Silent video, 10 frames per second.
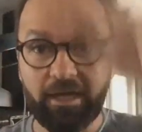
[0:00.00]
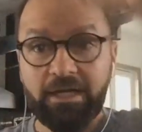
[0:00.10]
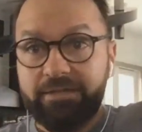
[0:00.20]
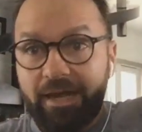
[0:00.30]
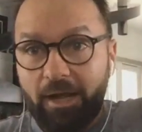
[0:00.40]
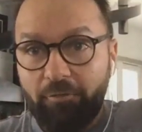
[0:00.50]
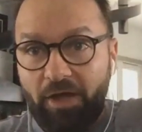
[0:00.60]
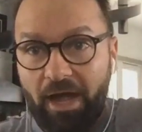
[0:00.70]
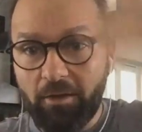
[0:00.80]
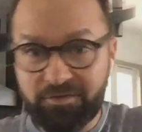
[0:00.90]
Take out the
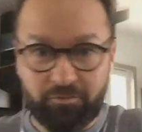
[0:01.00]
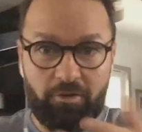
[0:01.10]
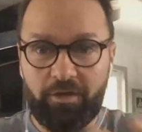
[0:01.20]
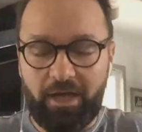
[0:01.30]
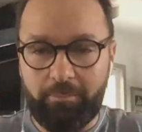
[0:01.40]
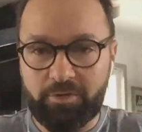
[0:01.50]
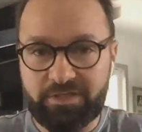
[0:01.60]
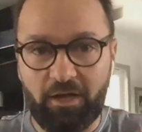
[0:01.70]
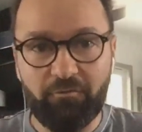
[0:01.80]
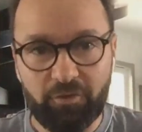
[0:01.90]
house, run the game
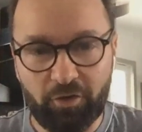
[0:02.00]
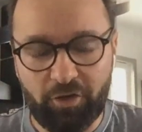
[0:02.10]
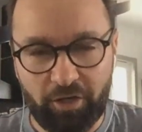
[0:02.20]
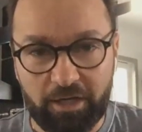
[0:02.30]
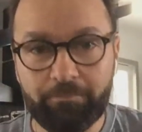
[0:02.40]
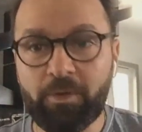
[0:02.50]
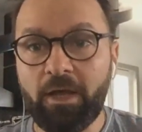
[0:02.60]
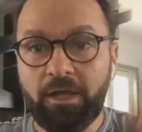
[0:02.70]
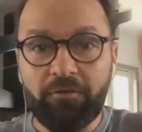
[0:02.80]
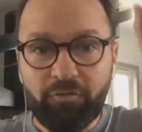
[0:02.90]
yourself, you're good.
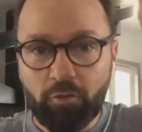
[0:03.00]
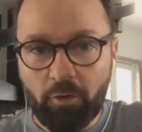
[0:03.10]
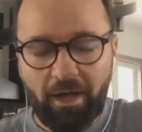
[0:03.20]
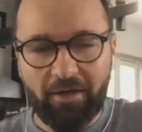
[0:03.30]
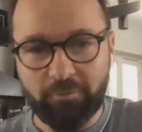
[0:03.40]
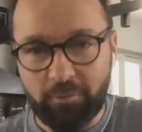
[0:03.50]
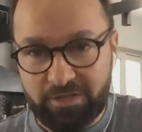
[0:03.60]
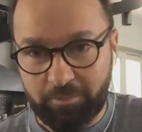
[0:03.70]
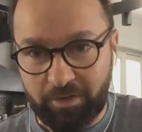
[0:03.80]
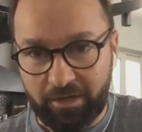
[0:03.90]
If you don't have losing
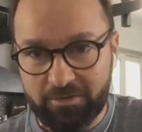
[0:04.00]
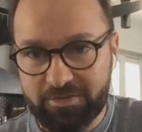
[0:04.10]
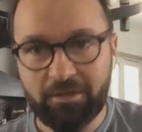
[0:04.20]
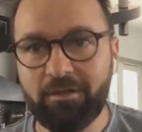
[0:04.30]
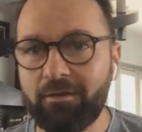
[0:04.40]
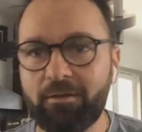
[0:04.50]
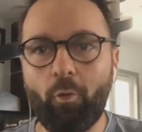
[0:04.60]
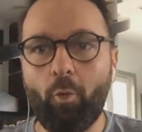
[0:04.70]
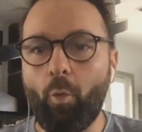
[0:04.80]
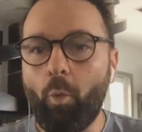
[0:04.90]
players,
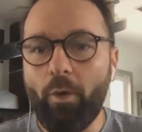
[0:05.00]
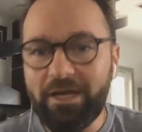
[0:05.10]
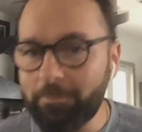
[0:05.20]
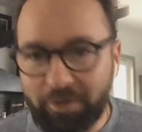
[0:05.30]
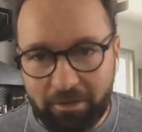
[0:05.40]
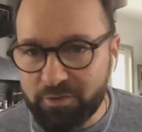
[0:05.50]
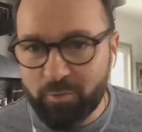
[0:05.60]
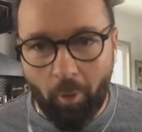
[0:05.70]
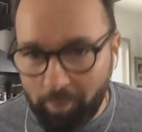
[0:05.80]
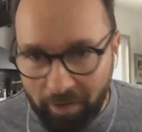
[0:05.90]
winning players
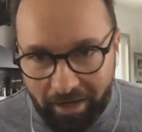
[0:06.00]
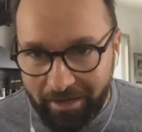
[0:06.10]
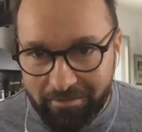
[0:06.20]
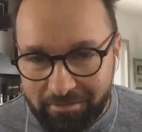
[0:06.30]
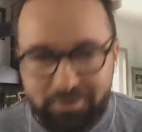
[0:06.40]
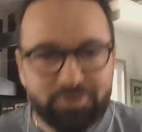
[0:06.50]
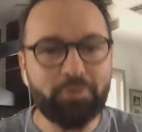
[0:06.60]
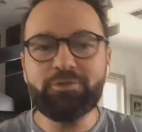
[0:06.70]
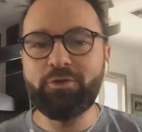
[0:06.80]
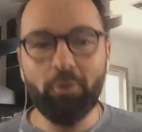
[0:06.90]
won't play. So there's
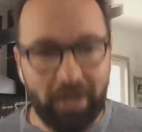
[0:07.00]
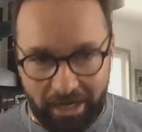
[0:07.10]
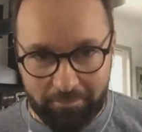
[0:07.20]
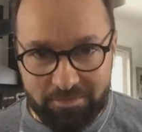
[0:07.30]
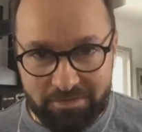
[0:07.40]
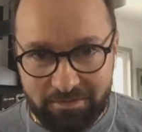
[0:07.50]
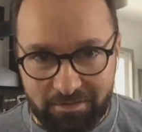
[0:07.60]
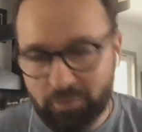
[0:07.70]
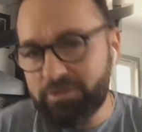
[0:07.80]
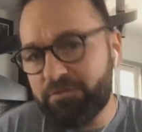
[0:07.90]
no games. So
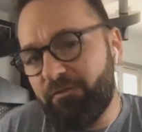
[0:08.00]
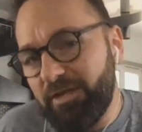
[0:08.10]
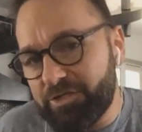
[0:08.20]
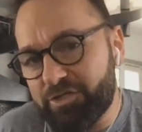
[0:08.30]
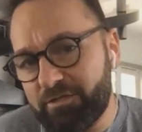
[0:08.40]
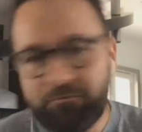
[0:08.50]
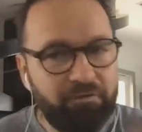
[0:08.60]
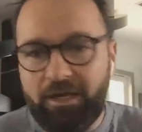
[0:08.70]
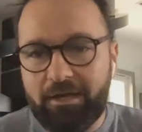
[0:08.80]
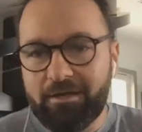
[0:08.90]
it's finished.
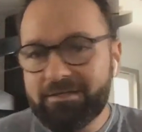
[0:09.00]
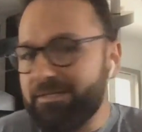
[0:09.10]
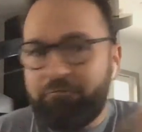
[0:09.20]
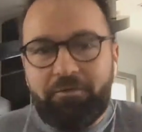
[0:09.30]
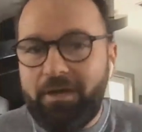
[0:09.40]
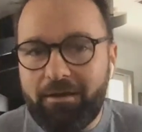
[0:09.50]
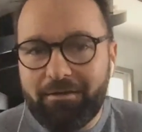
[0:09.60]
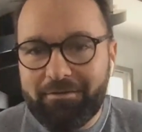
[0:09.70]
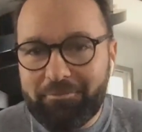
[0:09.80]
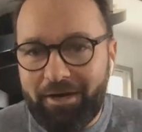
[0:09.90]
Fini. C'est fini, right?